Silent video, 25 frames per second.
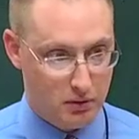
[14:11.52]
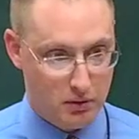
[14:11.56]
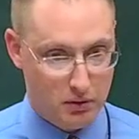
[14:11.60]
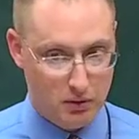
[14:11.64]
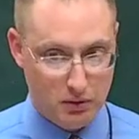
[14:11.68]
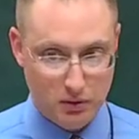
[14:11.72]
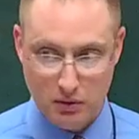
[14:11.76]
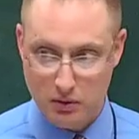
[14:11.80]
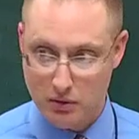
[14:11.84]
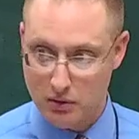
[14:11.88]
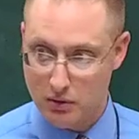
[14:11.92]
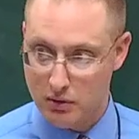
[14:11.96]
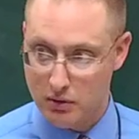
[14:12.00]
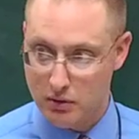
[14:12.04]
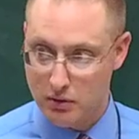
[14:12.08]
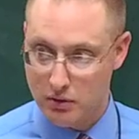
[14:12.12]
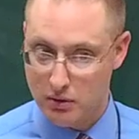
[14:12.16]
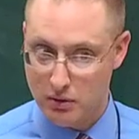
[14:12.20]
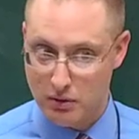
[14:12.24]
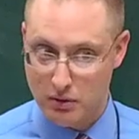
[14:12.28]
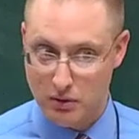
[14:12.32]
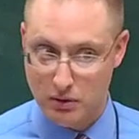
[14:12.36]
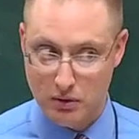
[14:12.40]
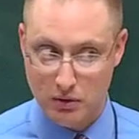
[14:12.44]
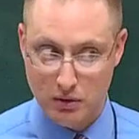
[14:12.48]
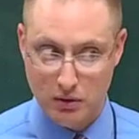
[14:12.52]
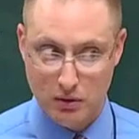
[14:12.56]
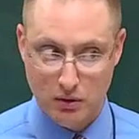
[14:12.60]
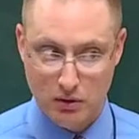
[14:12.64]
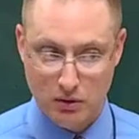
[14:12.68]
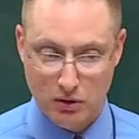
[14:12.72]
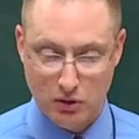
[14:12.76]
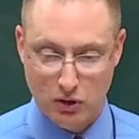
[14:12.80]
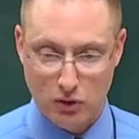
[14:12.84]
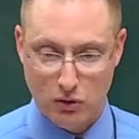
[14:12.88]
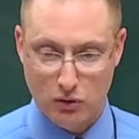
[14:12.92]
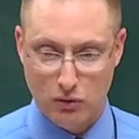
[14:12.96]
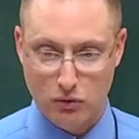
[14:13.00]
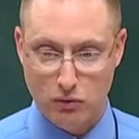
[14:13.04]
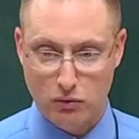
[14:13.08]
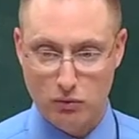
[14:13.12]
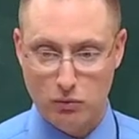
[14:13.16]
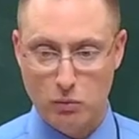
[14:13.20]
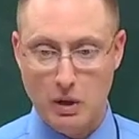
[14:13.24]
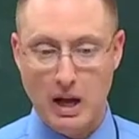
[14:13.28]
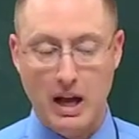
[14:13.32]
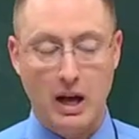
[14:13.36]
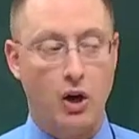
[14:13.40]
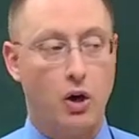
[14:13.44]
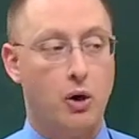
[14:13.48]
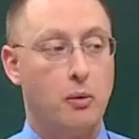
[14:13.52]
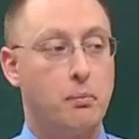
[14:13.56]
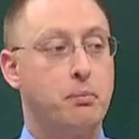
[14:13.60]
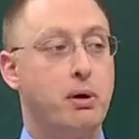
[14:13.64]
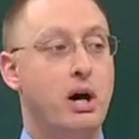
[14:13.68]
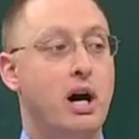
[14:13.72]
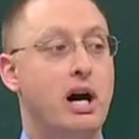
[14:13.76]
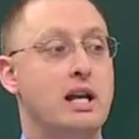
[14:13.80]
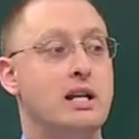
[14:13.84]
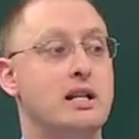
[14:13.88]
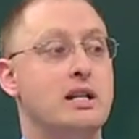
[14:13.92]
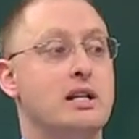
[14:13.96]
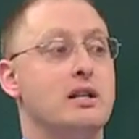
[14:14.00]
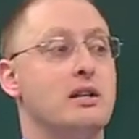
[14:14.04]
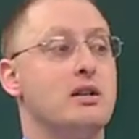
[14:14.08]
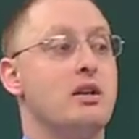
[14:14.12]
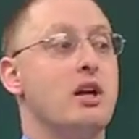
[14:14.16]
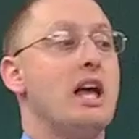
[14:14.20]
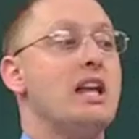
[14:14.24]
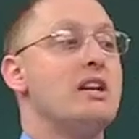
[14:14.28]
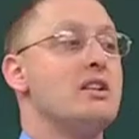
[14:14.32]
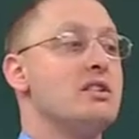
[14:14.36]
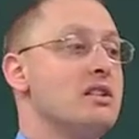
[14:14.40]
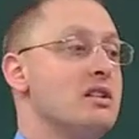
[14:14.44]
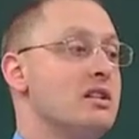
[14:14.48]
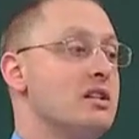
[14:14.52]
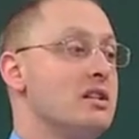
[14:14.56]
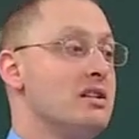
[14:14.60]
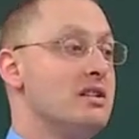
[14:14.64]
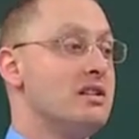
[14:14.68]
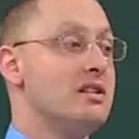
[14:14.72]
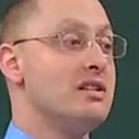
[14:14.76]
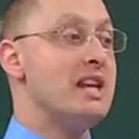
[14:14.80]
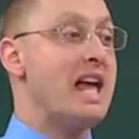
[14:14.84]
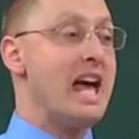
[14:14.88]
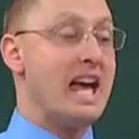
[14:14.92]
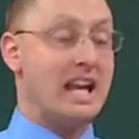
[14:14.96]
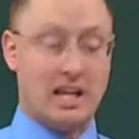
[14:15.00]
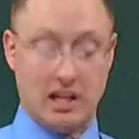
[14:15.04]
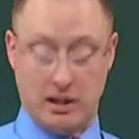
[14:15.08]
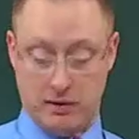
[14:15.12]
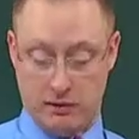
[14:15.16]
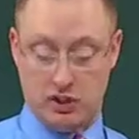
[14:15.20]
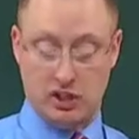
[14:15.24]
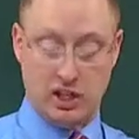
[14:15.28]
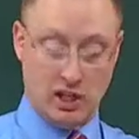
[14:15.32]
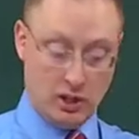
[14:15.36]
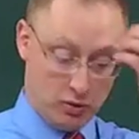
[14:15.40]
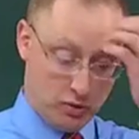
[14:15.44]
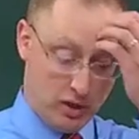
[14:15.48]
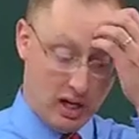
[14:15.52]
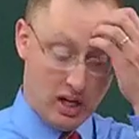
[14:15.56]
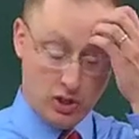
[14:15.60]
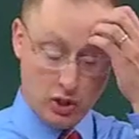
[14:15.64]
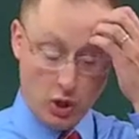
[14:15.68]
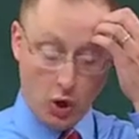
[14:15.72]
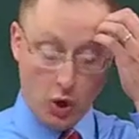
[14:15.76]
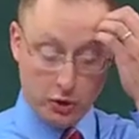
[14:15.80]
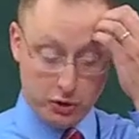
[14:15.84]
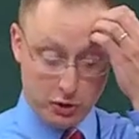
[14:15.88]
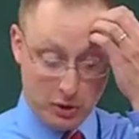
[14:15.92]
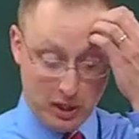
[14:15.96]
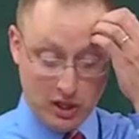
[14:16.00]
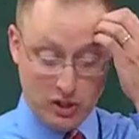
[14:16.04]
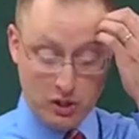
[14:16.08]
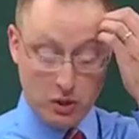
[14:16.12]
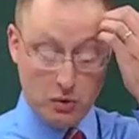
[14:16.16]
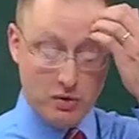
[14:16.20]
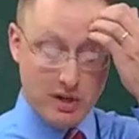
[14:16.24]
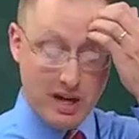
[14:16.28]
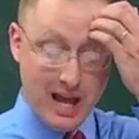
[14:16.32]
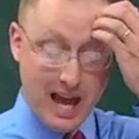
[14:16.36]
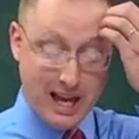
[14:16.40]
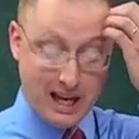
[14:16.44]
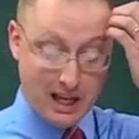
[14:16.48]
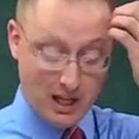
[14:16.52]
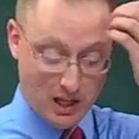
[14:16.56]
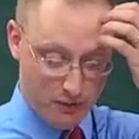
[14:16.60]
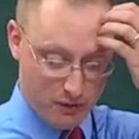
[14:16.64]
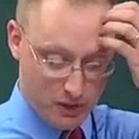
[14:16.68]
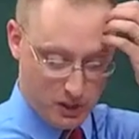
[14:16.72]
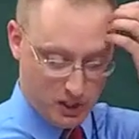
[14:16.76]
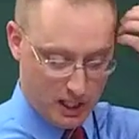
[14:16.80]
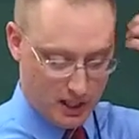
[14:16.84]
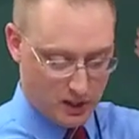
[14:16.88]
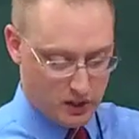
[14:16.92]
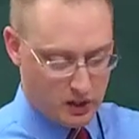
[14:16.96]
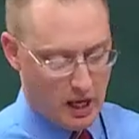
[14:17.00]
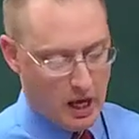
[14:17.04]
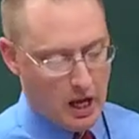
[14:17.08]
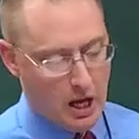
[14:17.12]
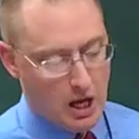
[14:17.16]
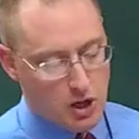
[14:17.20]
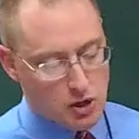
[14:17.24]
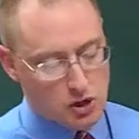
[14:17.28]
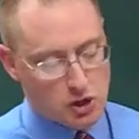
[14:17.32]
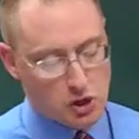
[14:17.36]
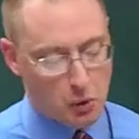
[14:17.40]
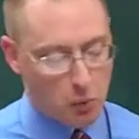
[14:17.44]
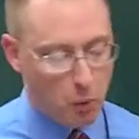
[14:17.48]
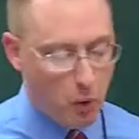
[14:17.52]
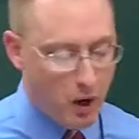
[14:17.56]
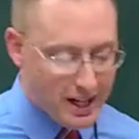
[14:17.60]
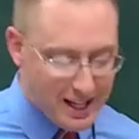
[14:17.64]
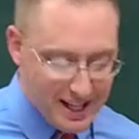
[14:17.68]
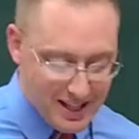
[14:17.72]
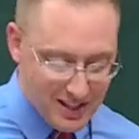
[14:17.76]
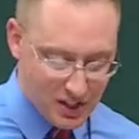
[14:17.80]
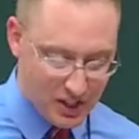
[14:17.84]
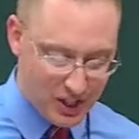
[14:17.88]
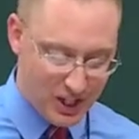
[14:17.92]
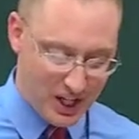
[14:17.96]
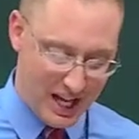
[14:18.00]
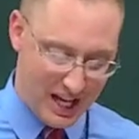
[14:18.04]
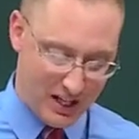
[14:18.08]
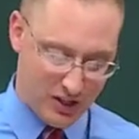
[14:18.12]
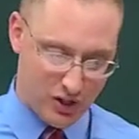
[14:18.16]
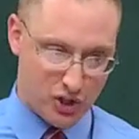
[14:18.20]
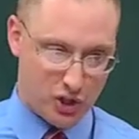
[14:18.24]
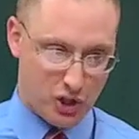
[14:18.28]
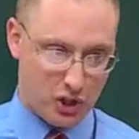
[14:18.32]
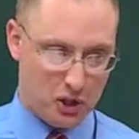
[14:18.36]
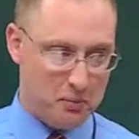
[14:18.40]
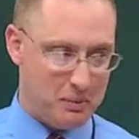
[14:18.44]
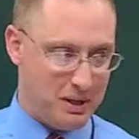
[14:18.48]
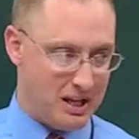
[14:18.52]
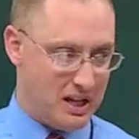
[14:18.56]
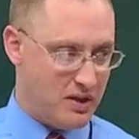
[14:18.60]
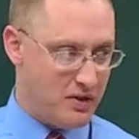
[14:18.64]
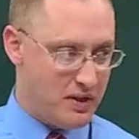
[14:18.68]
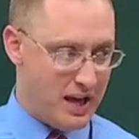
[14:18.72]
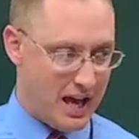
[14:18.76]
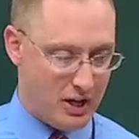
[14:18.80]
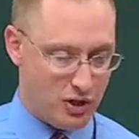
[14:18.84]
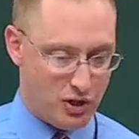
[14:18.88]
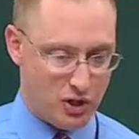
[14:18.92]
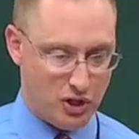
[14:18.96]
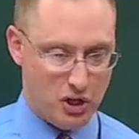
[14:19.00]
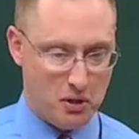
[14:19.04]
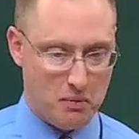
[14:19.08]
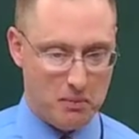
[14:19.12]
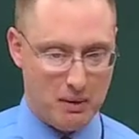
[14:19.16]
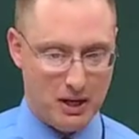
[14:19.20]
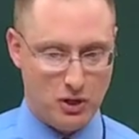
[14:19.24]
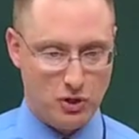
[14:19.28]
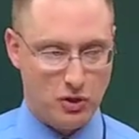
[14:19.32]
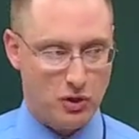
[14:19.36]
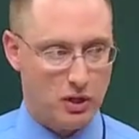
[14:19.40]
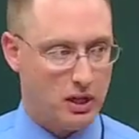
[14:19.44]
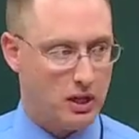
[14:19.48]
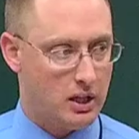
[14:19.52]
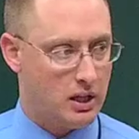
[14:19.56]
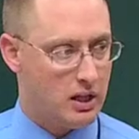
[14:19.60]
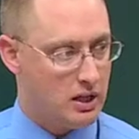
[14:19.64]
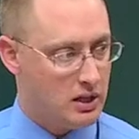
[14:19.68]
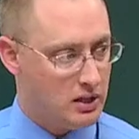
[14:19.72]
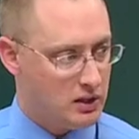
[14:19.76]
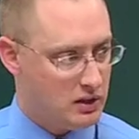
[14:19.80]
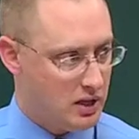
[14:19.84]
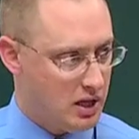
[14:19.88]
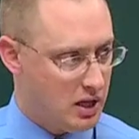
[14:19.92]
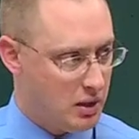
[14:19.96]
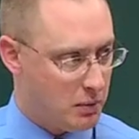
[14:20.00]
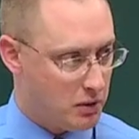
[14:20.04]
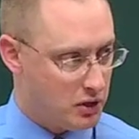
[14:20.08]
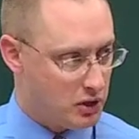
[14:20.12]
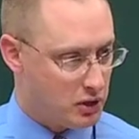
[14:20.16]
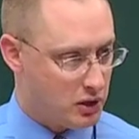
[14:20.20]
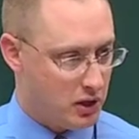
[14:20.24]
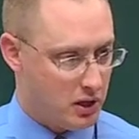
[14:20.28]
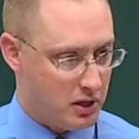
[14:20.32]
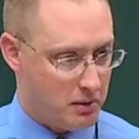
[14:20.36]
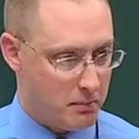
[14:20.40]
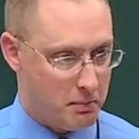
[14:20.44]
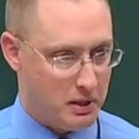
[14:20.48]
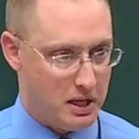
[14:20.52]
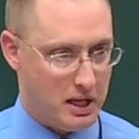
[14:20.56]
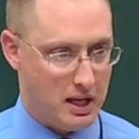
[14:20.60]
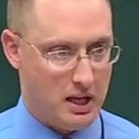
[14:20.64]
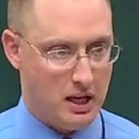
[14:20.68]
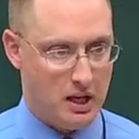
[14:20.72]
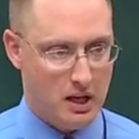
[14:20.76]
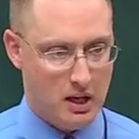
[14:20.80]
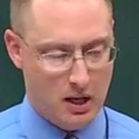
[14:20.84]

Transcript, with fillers: Six. Well, but negative 6, right? It's alternating, so negative 6. So what is the next term in that geometric sequence going to be?